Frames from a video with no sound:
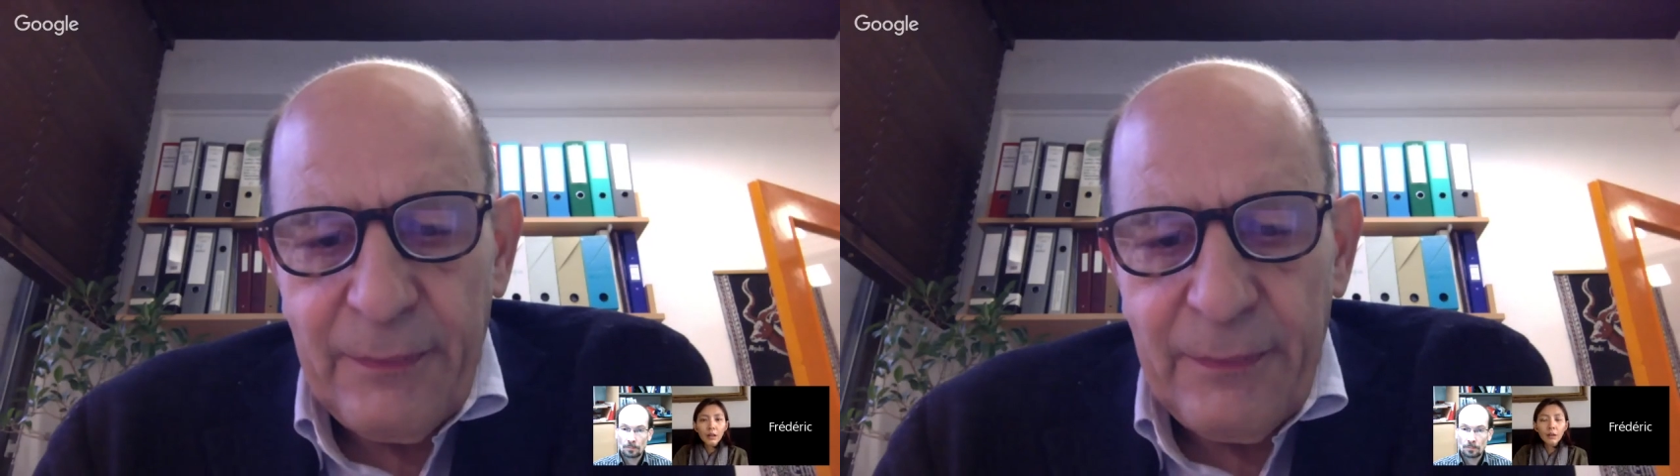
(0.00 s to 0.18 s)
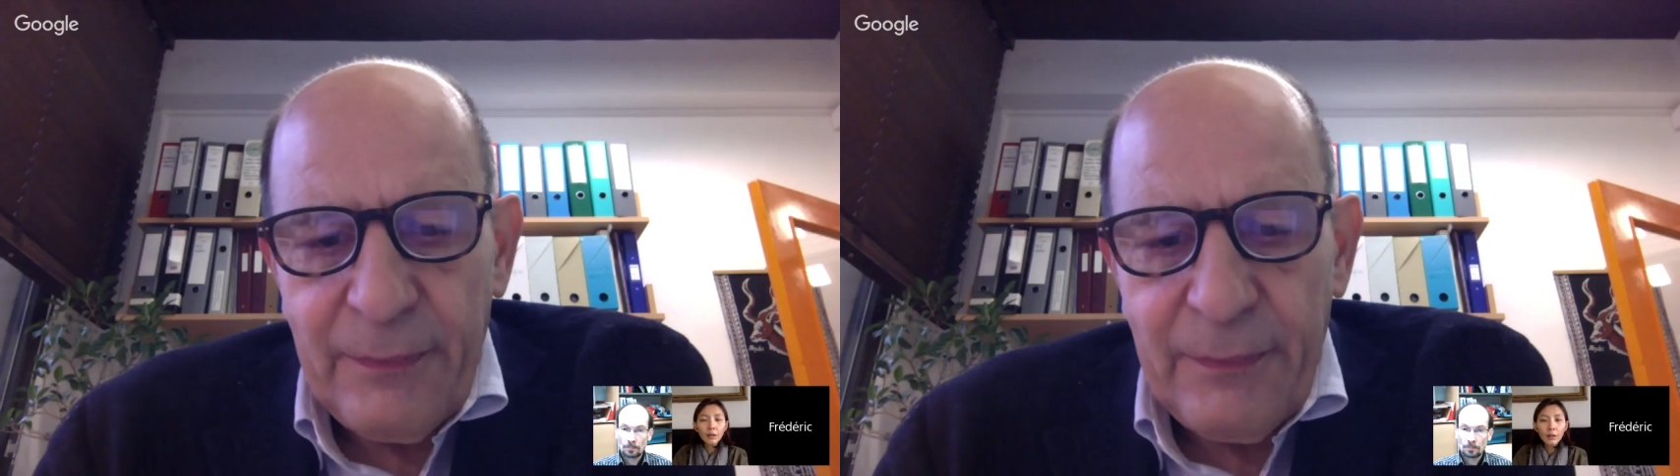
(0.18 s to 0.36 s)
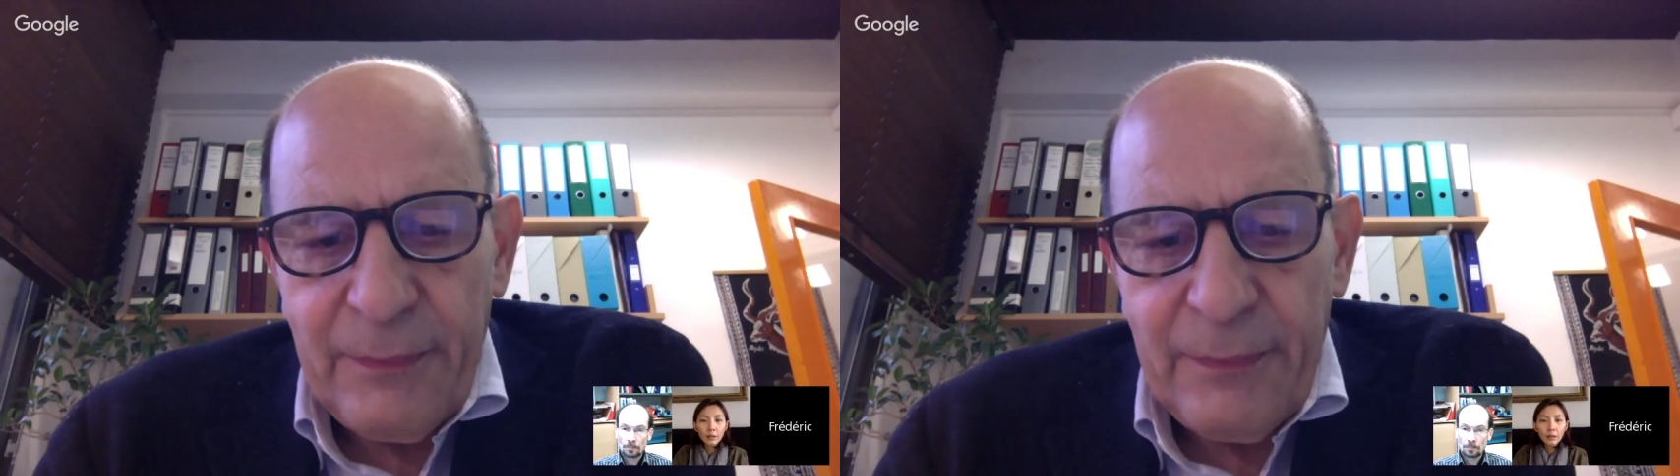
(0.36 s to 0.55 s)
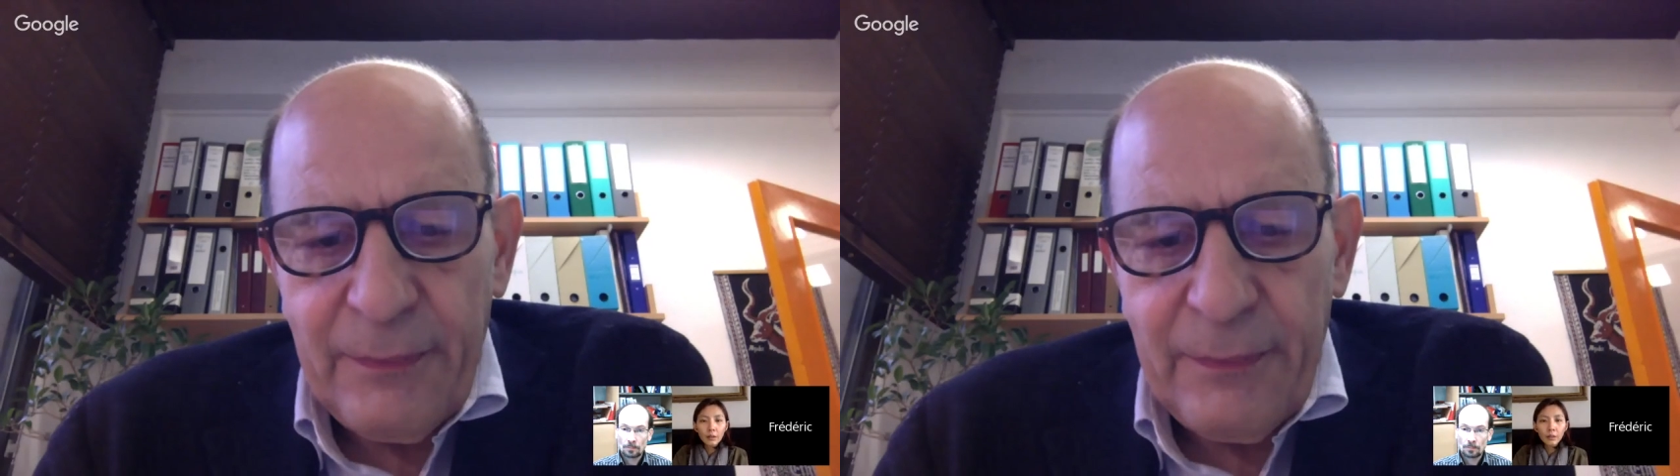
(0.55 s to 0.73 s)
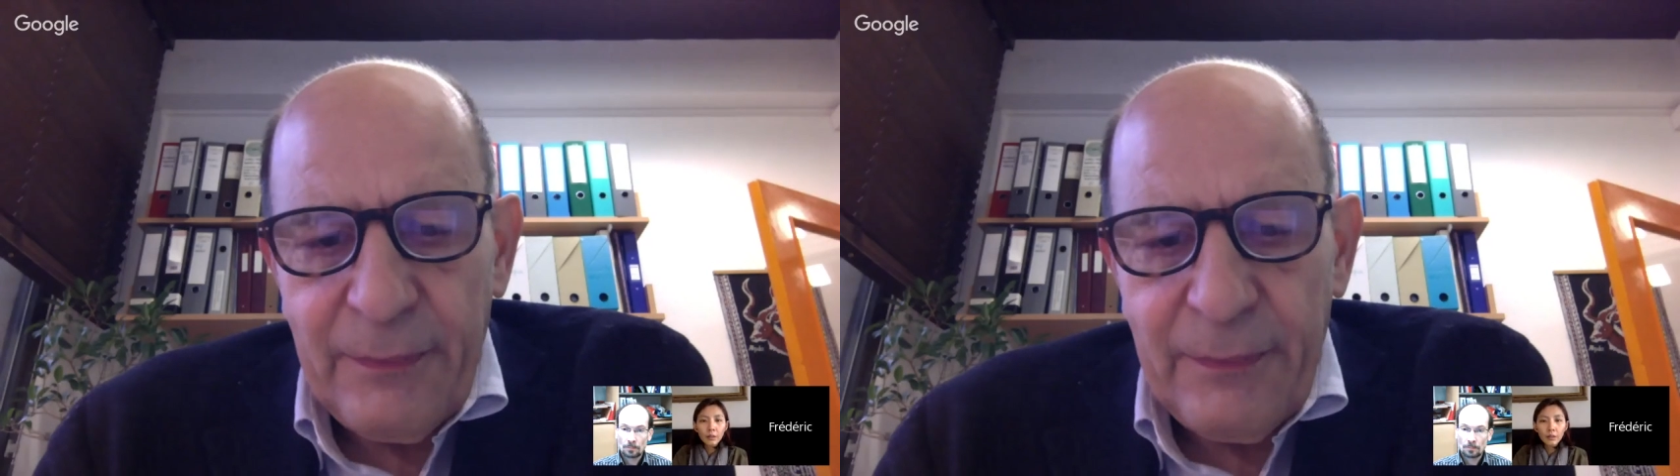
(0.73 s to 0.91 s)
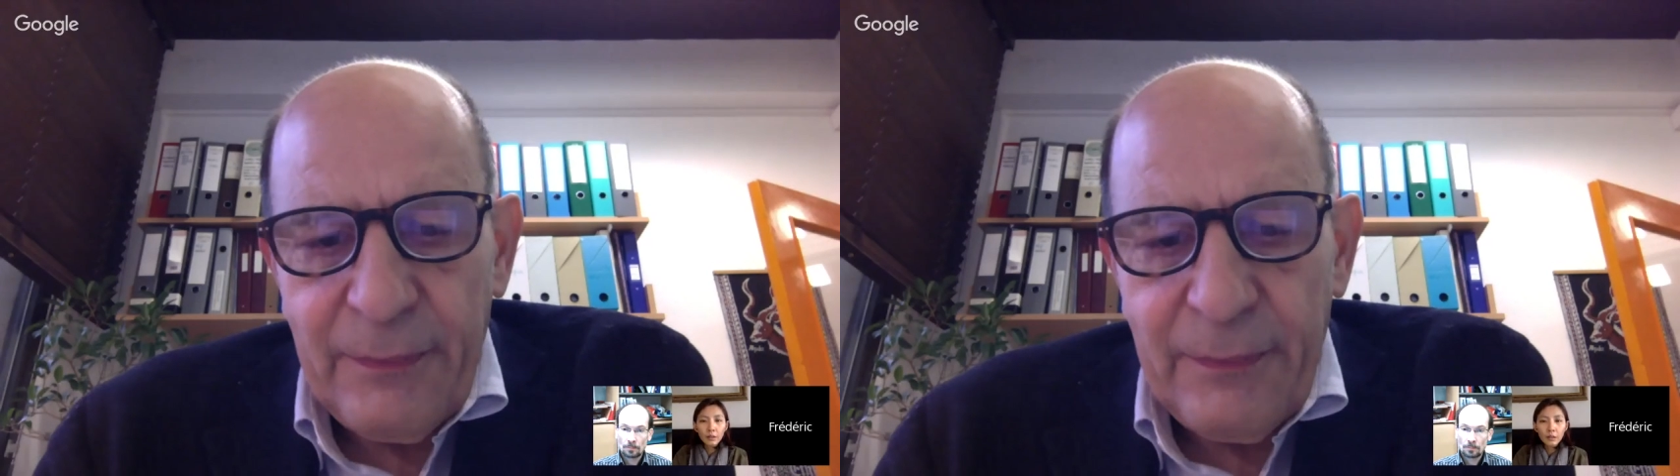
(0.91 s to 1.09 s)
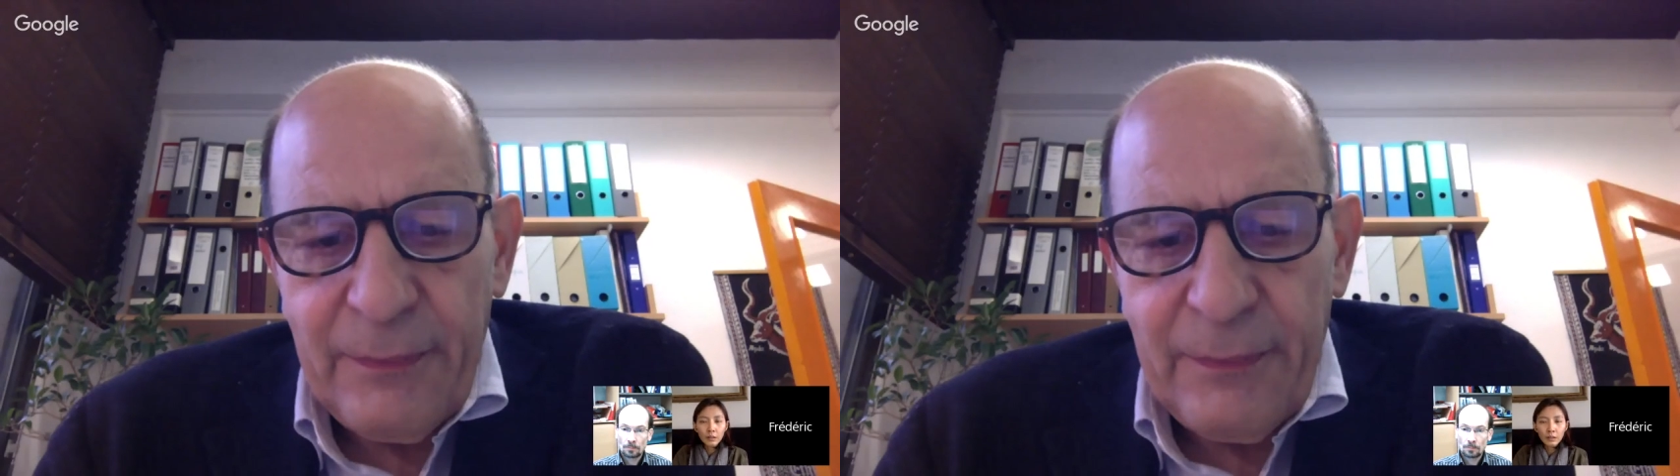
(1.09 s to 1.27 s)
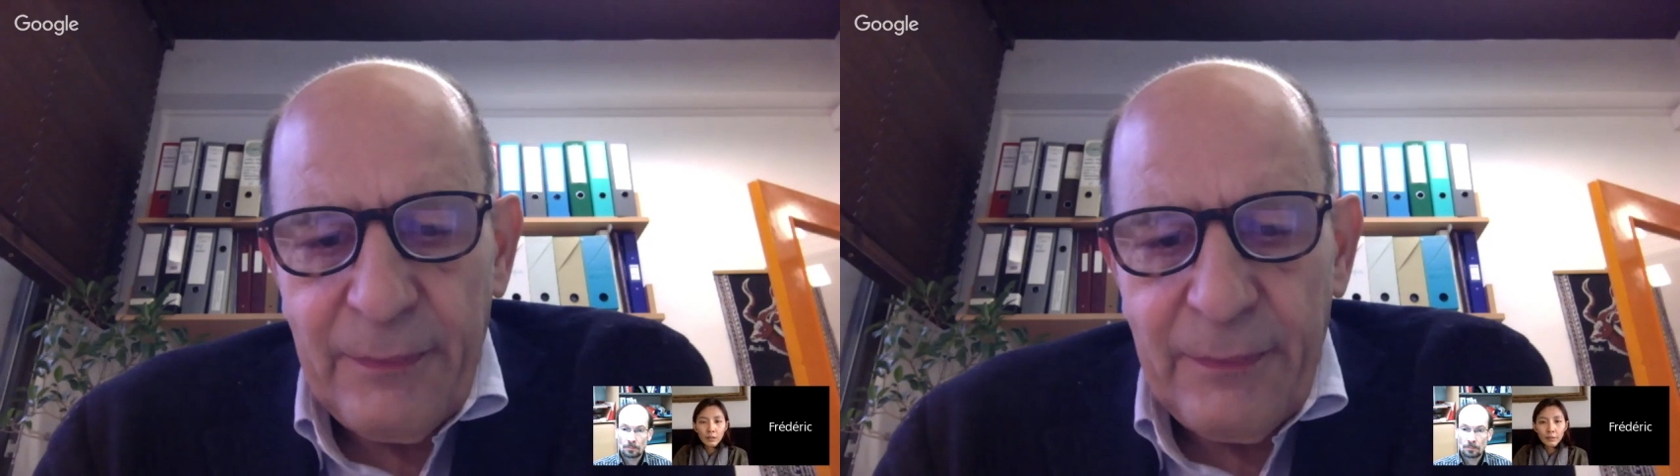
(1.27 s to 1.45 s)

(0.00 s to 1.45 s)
and the MMR